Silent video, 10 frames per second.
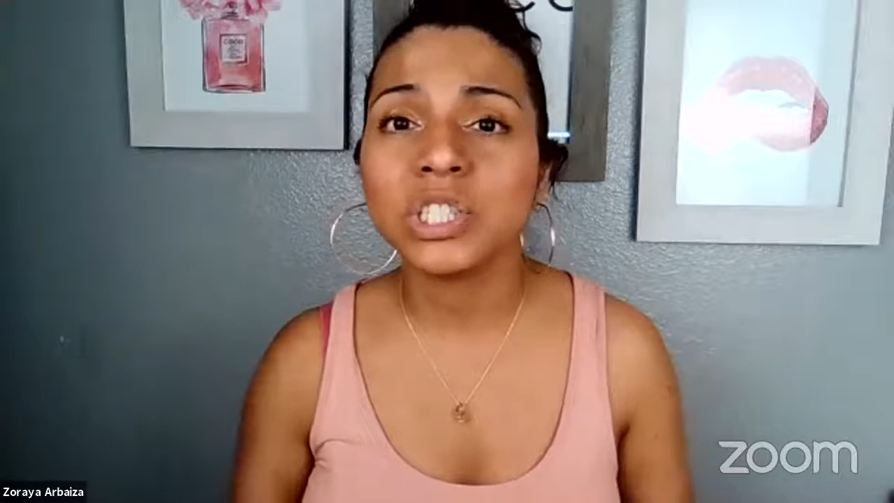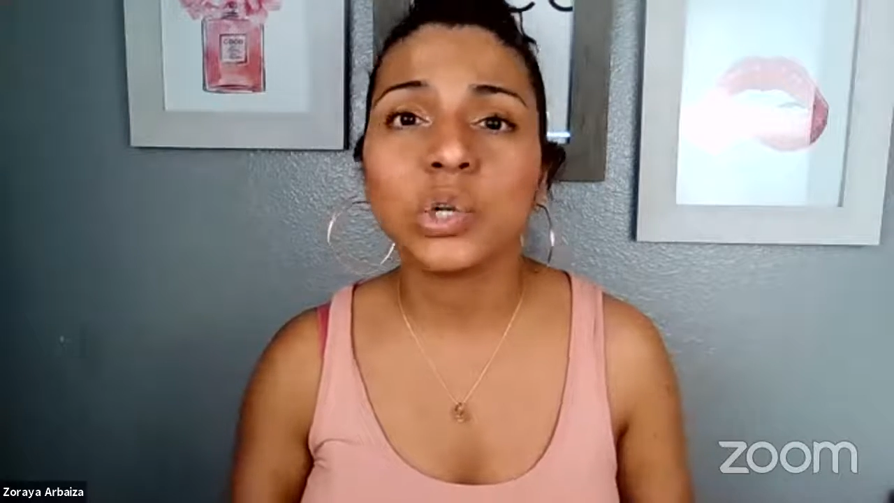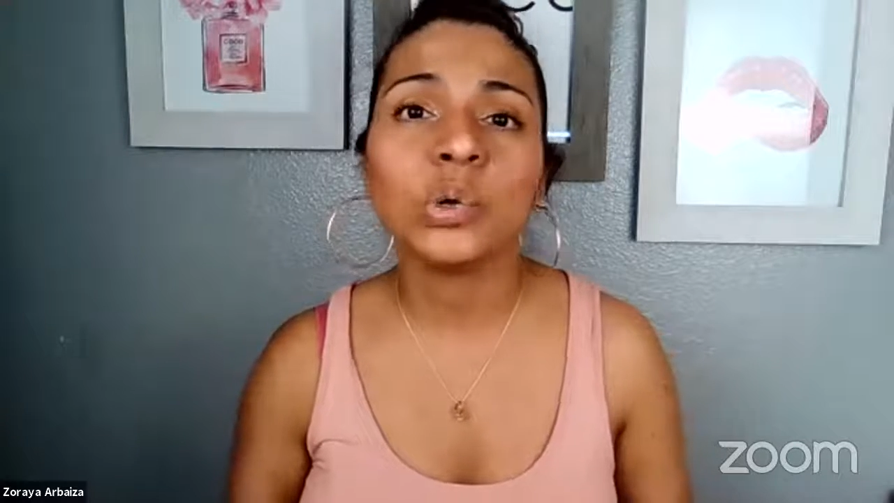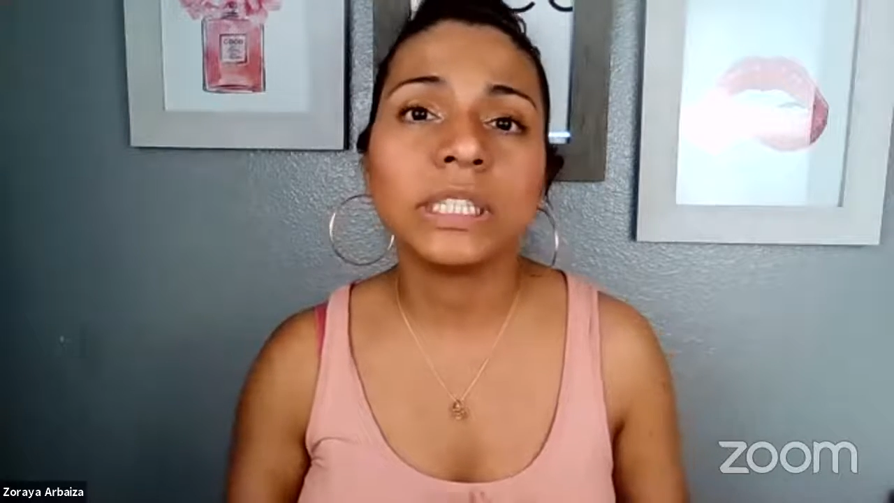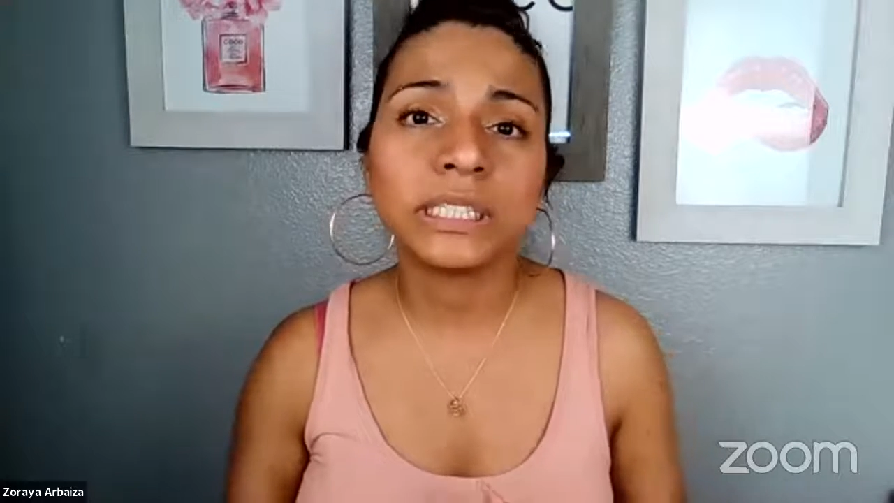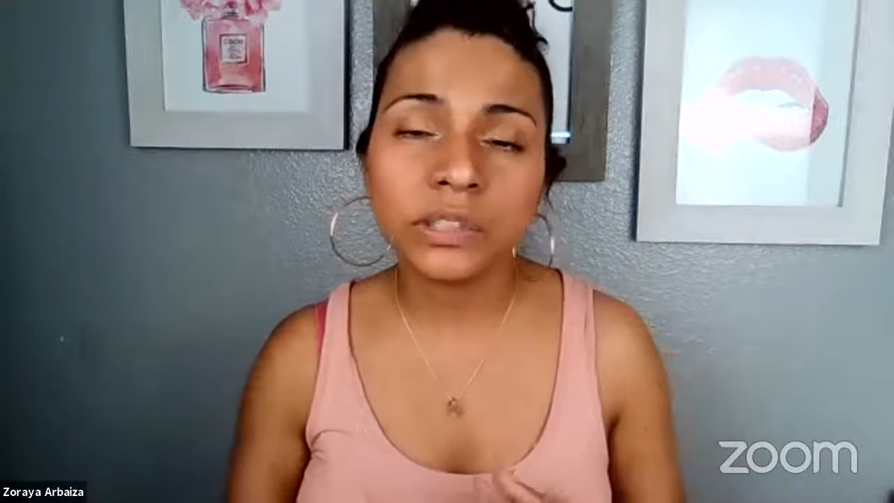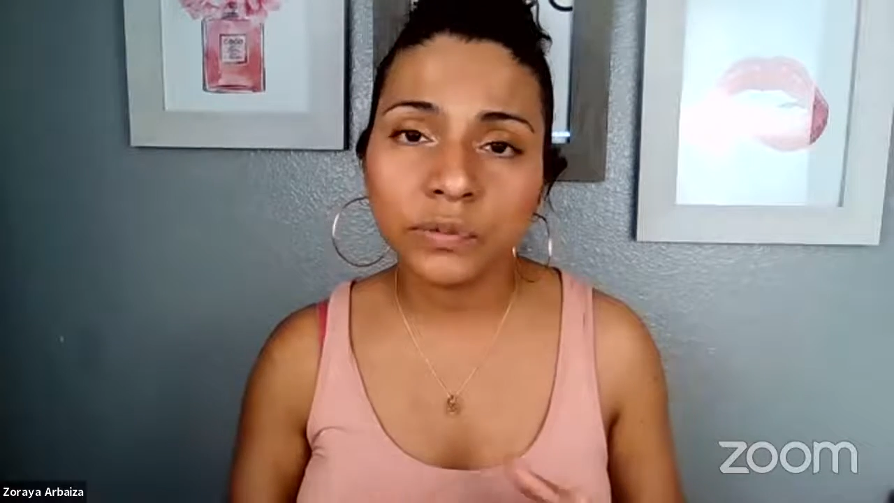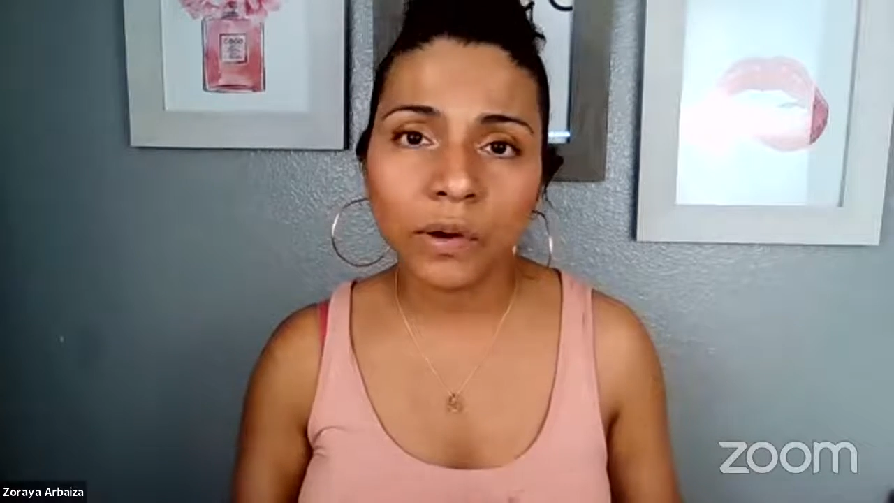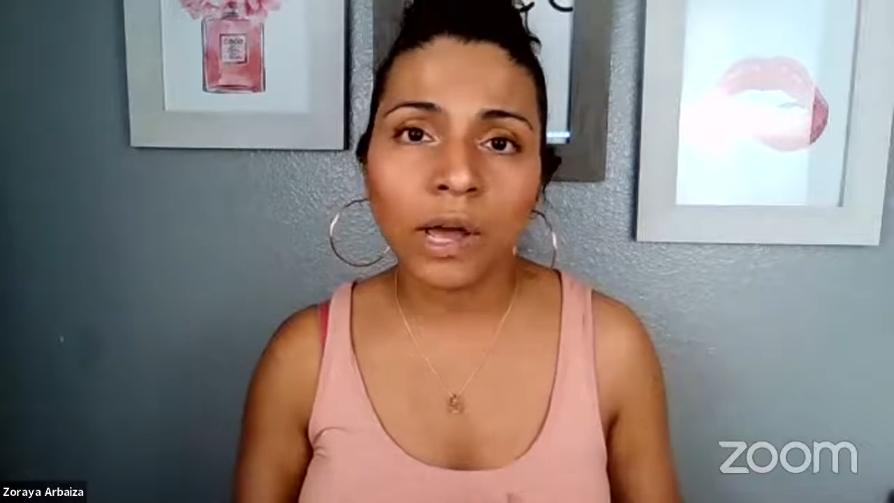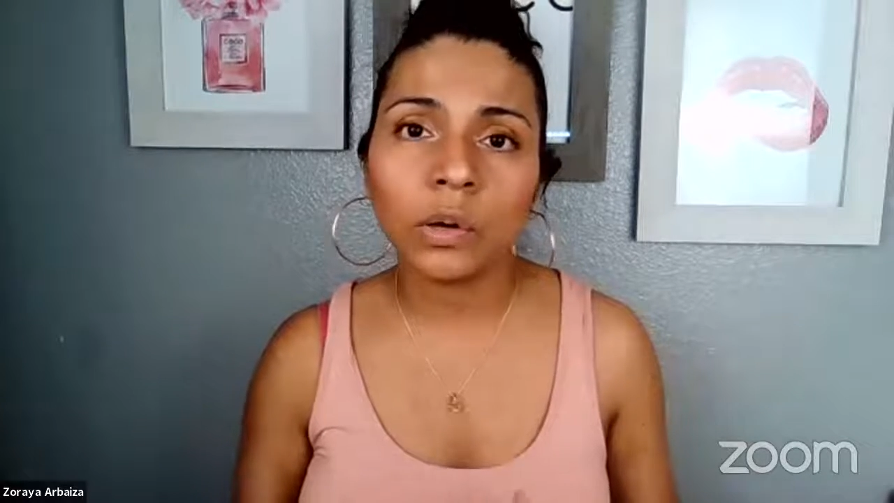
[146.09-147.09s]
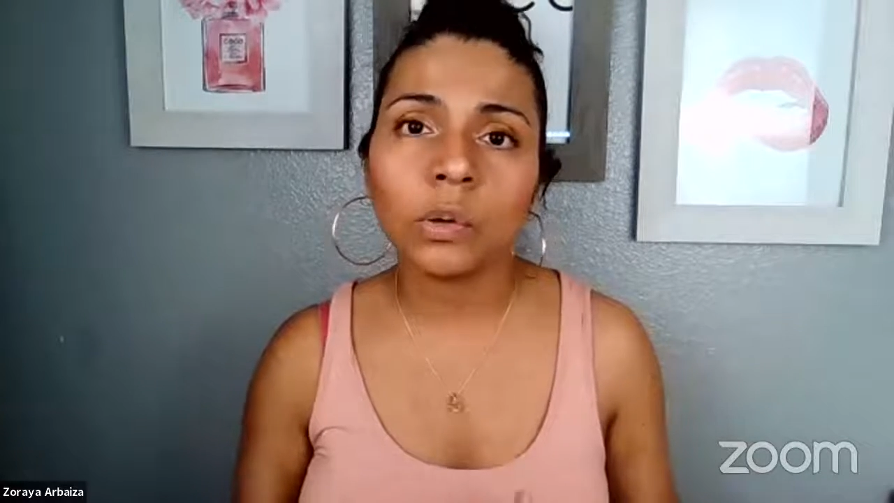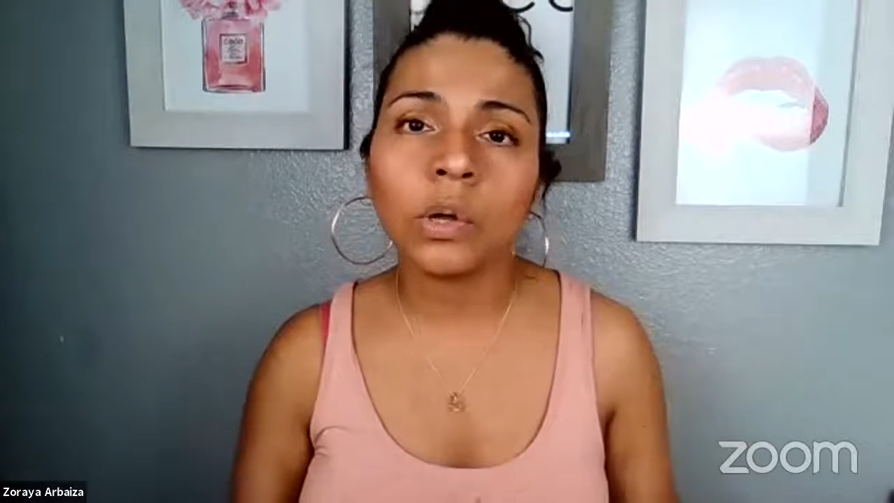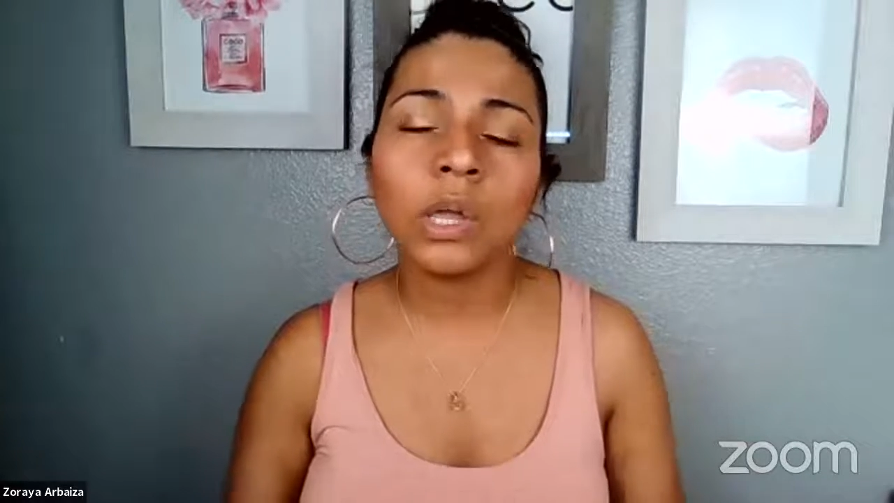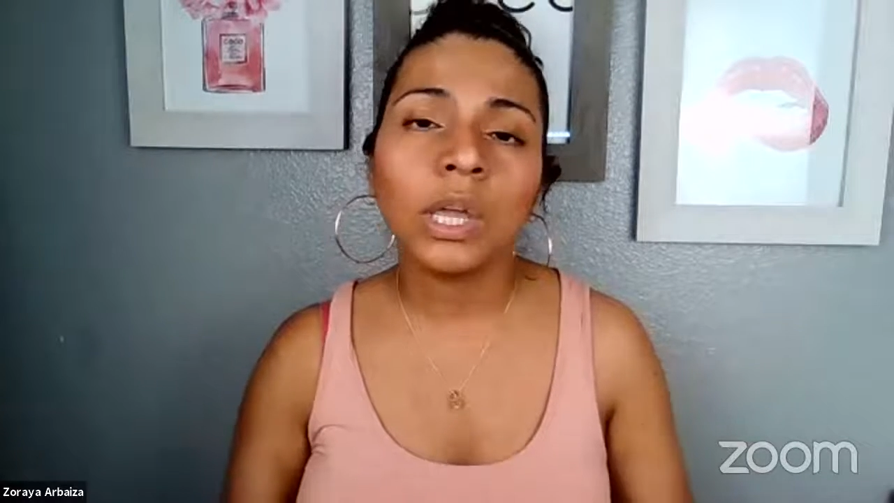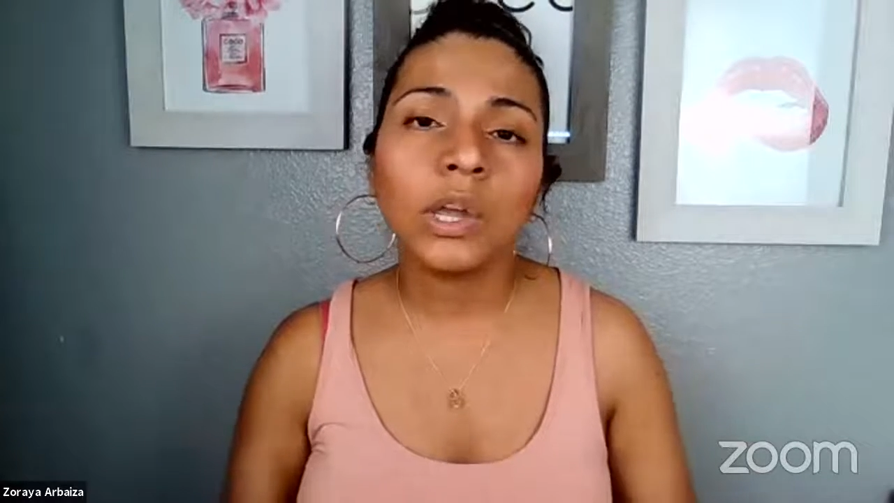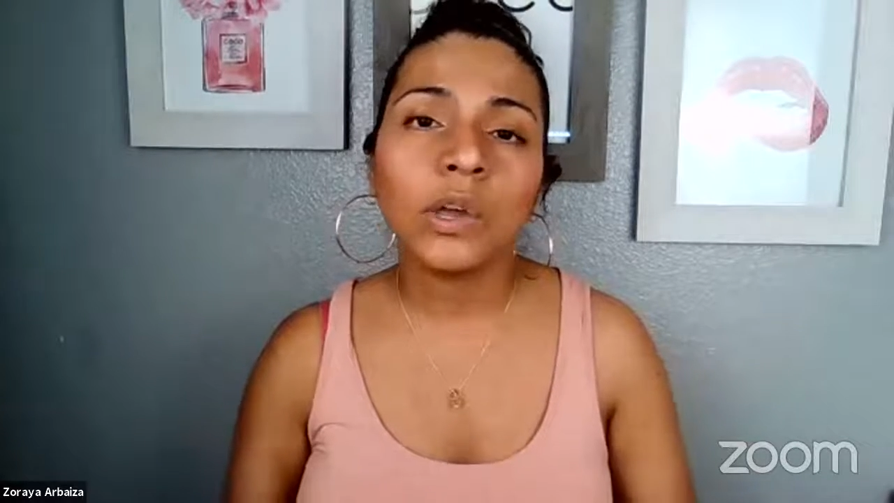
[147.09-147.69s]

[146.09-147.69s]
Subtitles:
so easy to follow.